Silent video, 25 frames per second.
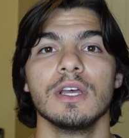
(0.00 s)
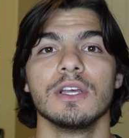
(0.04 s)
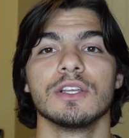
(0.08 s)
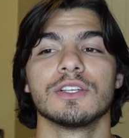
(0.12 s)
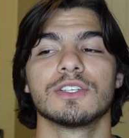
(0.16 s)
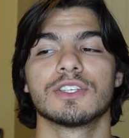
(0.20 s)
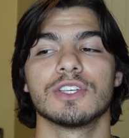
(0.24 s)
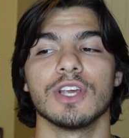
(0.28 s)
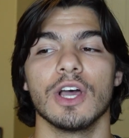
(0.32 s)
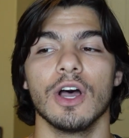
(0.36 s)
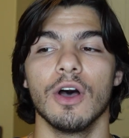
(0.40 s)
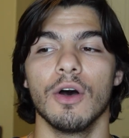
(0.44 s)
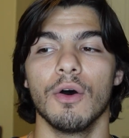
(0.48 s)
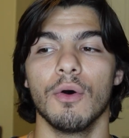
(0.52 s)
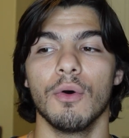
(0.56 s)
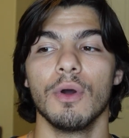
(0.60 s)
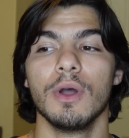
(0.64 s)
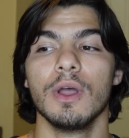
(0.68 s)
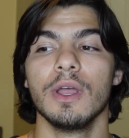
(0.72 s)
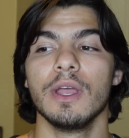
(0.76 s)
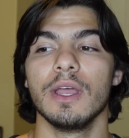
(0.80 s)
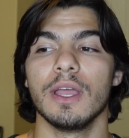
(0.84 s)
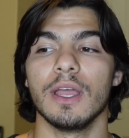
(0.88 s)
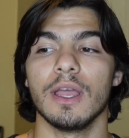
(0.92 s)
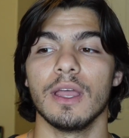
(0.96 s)
So
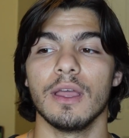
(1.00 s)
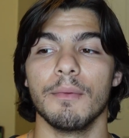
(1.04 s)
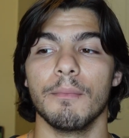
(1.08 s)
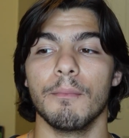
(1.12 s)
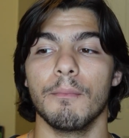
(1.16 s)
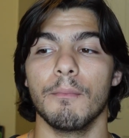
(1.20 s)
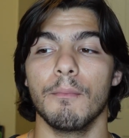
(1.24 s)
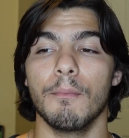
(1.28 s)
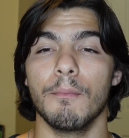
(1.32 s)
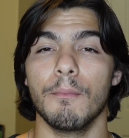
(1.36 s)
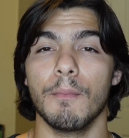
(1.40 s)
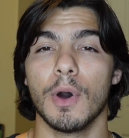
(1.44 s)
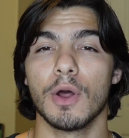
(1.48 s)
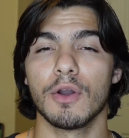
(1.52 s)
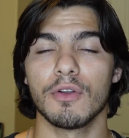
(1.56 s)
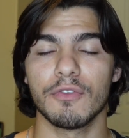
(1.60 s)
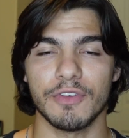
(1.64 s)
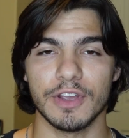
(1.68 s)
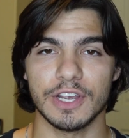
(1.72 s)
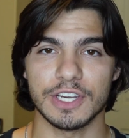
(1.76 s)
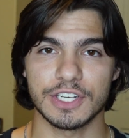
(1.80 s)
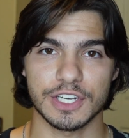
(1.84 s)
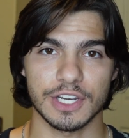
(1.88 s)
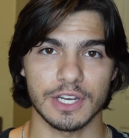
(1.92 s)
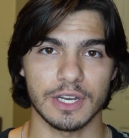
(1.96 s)

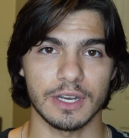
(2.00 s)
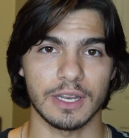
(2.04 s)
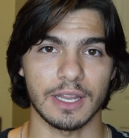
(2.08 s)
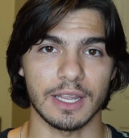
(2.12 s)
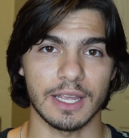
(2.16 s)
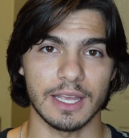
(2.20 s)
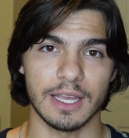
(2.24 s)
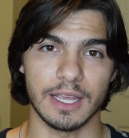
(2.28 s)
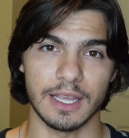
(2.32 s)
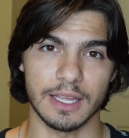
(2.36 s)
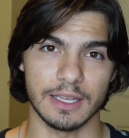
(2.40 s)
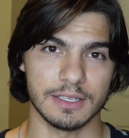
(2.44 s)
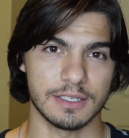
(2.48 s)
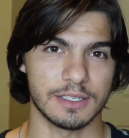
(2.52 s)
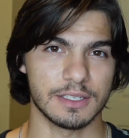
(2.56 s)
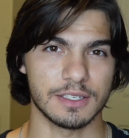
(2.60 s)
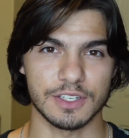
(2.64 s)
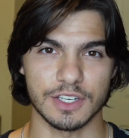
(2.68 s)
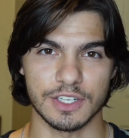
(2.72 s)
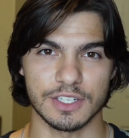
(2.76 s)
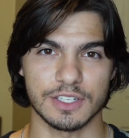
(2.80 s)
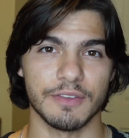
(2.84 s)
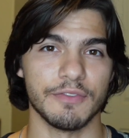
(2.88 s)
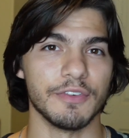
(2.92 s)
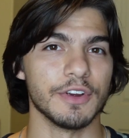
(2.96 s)
motivation is
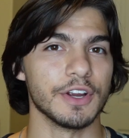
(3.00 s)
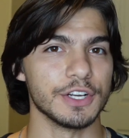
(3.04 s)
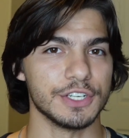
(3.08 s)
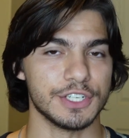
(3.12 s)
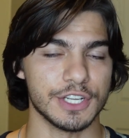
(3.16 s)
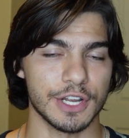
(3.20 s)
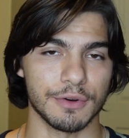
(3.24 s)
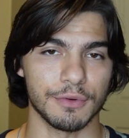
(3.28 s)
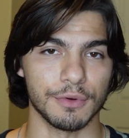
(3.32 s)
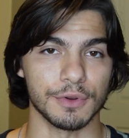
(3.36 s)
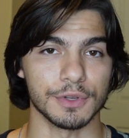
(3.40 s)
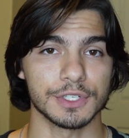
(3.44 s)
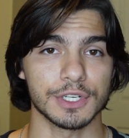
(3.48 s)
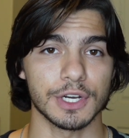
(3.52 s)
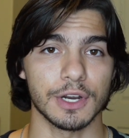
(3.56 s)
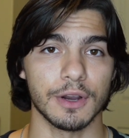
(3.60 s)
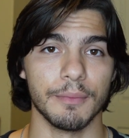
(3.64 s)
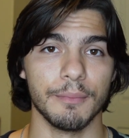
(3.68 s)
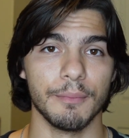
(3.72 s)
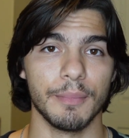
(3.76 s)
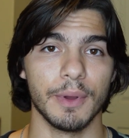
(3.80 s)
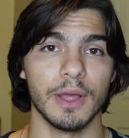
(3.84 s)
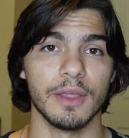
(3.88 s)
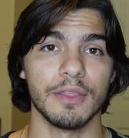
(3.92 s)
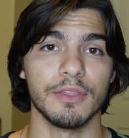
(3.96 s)
just a very general
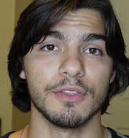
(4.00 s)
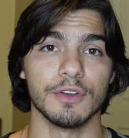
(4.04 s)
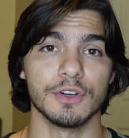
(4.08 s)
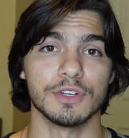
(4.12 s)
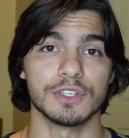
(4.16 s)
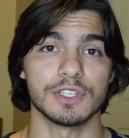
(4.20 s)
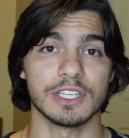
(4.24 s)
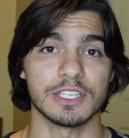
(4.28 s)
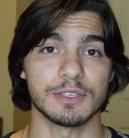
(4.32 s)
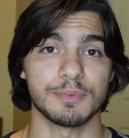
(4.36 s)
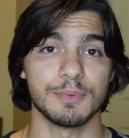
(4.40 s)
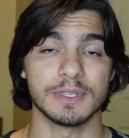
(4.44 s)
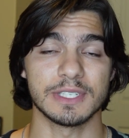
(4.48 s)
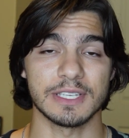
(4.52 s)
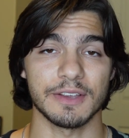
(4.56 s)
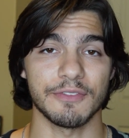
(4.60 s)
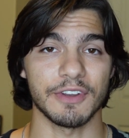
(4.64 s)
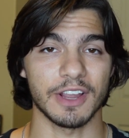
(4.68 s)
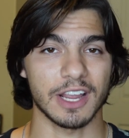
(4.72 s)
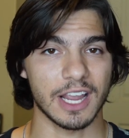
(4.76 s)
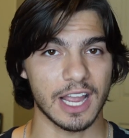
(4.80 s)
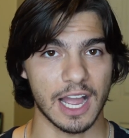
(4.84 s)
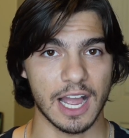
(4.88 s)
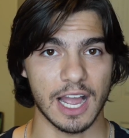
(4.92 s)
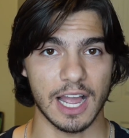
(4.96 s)
term, but there's a
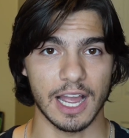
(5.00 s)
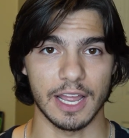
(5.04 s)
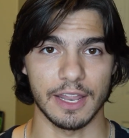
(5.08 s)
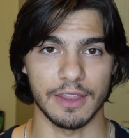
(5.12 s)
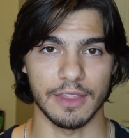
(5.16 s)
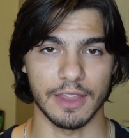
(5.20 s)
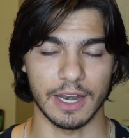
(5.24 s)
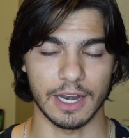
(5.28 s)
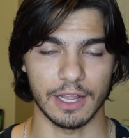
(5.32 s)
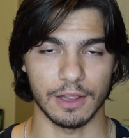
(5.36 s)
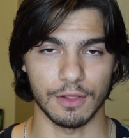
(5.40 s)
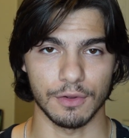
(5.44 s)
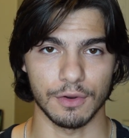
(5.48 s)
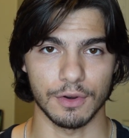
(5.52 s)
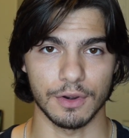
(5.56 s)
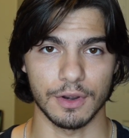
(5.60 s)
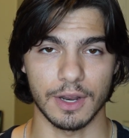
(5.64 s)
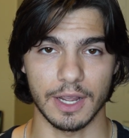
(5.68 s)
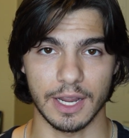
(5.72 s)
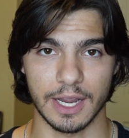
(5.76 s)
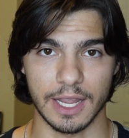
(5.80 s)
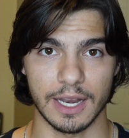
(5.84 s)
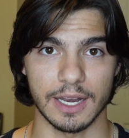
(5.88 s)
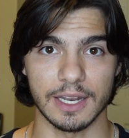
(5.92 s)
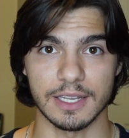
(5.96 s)
specific kind that I learned
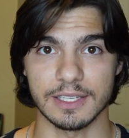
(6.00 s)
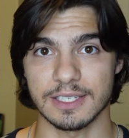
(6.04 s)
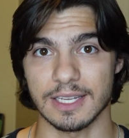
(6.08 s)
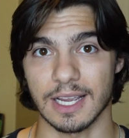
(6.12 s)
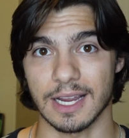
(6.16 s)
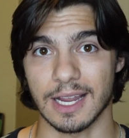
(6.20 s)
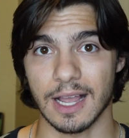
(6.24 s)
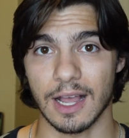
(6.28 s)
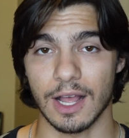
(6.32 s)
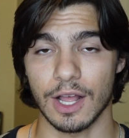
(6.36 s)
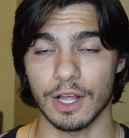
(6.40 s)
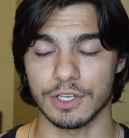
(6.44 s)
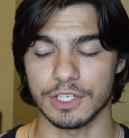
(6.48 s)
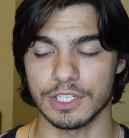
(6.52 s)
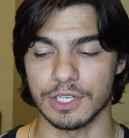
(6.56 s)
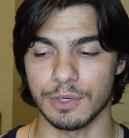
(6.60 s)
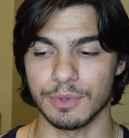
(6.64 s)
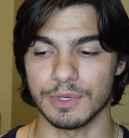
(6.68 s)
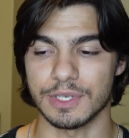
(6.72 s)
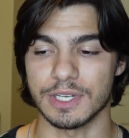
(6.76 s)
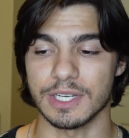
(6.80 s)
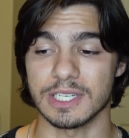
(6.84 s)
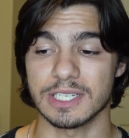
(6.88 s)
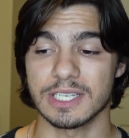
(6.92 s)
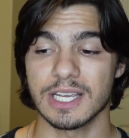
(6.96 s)
again in psychology,
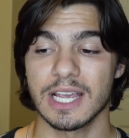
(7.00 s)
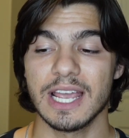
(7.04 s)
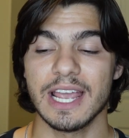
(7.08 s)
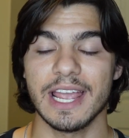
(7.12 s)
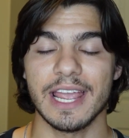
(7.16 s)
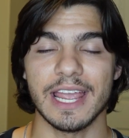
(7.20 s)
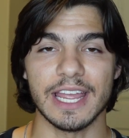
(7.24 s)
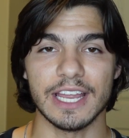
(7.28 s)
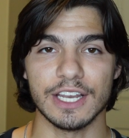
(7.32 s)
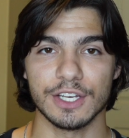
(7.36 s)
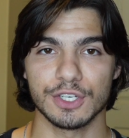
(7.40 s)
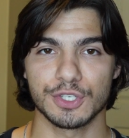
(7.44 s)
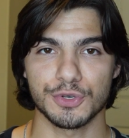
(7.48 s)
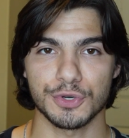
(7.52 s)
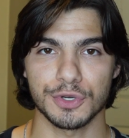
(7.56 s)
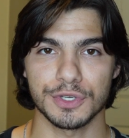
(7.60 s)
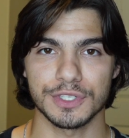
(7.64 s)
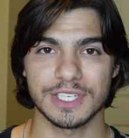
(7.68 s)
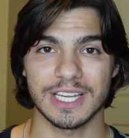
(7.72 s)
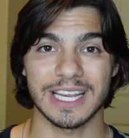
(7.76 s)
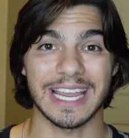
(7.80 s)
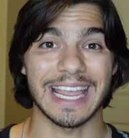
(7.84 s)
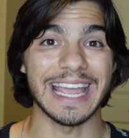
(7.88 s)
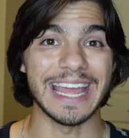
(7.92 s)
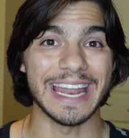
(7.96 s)
which is
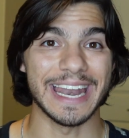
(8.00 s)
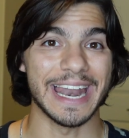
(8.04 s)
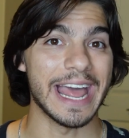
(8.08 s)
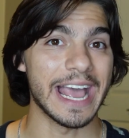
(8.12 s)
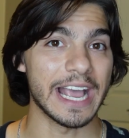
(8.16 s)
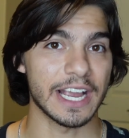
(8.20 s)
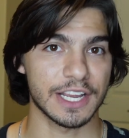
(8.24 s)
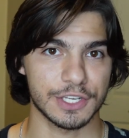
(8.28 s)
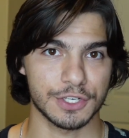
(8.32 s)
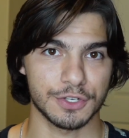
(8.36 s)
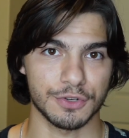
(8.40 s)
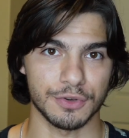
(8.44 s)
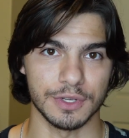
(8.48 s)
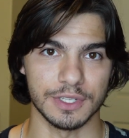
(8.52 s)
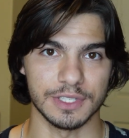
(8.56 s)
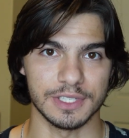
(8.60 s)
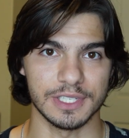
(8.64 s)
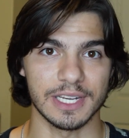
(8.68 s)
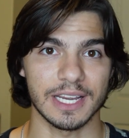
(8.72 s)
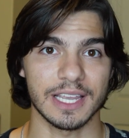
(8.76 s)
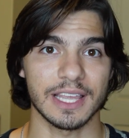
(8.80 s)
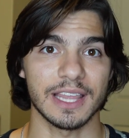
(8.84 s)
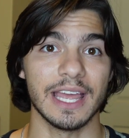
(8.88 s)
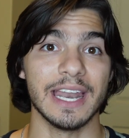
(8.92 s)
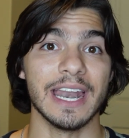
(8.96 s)
intrinsic and
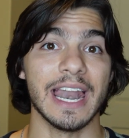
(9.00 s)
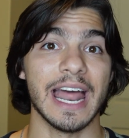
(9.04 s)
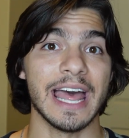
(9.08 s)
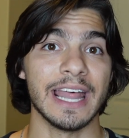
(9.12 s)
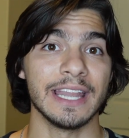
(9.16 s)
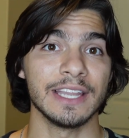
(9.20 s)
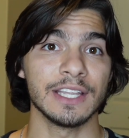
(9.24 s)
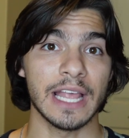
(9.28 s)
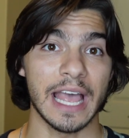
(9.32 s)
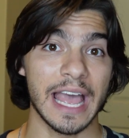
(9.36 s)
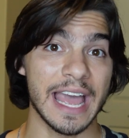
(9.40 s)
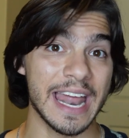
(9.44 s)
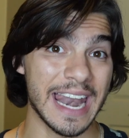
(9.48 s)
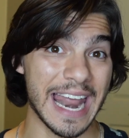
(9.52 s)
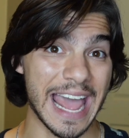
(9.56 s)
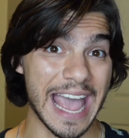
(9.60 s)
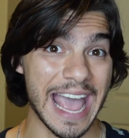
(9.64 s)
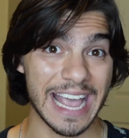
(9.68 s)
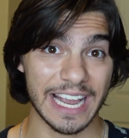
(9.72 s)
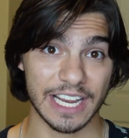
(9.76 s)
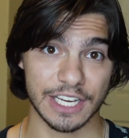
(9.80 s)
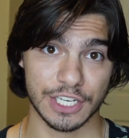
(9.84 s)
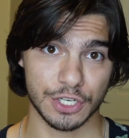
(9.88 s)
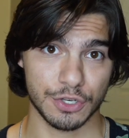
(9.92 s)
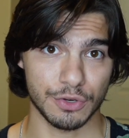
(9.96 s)
extrinsic. An
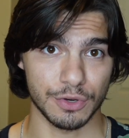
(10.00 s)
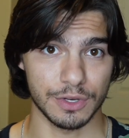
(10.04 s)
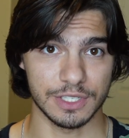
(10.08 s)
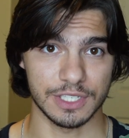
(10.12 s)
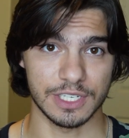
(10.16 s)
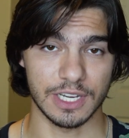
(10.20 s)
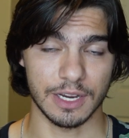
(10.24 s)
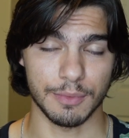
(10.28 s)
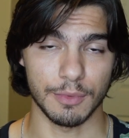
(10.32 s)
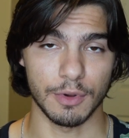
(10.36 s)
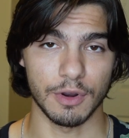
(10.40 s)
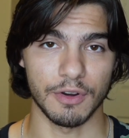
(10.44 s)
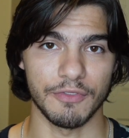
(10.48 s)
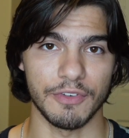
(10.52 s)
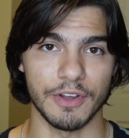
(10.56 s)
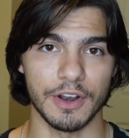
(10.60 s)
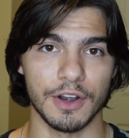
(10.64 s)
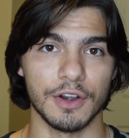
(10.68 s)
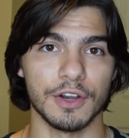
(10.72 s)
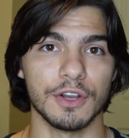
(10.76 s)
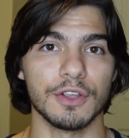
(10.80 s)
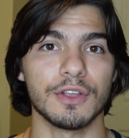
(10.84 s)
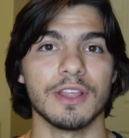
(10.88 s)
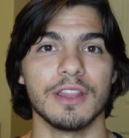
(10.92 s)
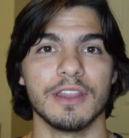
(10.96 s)
extrinsic
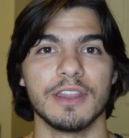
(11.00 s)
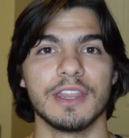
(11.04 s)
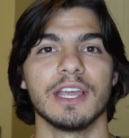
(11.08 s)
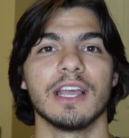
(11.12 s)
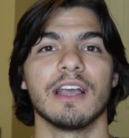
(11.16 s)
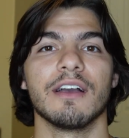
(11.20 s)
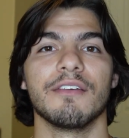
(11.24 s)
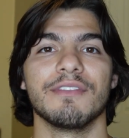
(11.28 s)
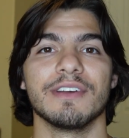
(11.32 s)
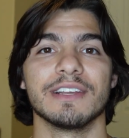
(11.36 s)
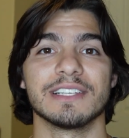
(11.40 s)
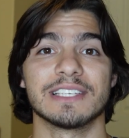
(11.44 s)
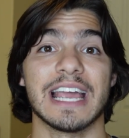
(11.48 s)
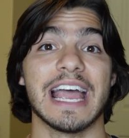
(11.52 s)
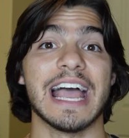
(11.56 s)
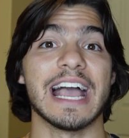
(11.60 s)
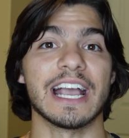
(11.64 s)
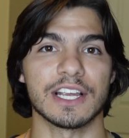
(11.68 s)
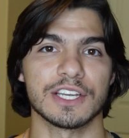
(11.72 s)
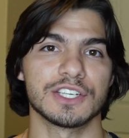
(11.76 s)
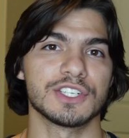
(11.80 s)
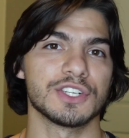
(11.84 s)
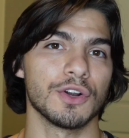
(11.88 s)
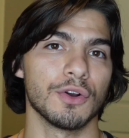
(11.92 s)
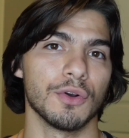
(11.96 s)
motivator you can think of as
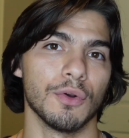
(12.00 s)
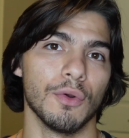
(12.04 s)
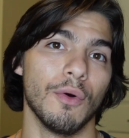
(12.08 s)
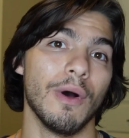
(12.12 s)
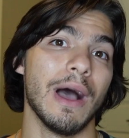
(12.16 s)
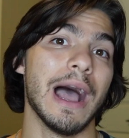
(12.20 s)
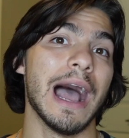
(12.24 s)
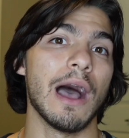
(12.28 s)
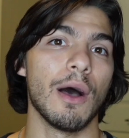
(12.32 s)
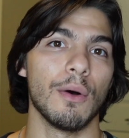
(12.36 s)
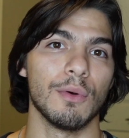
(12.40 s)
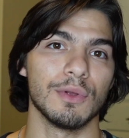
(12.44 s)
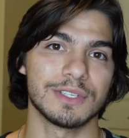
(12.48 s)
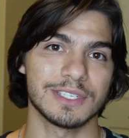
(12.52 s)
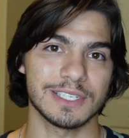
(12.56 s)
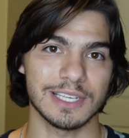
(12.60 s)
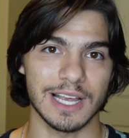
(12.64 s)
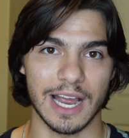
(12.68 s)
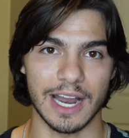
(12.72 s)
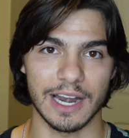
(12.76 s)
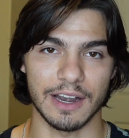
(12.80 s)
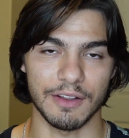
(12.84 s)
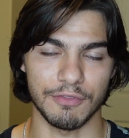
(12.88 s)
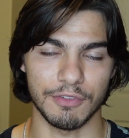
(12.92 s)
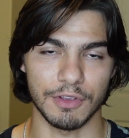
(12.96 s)
external,
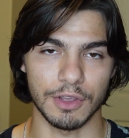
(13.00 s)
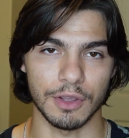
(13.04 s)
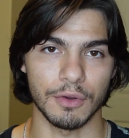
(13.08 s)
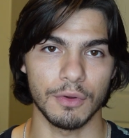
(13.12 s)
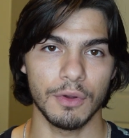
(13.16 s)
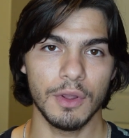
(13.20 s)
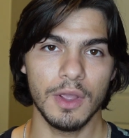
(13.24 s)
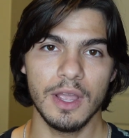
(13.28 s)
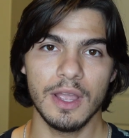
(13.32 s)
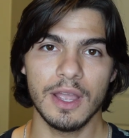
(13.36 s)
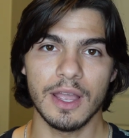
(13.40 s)
outside of you.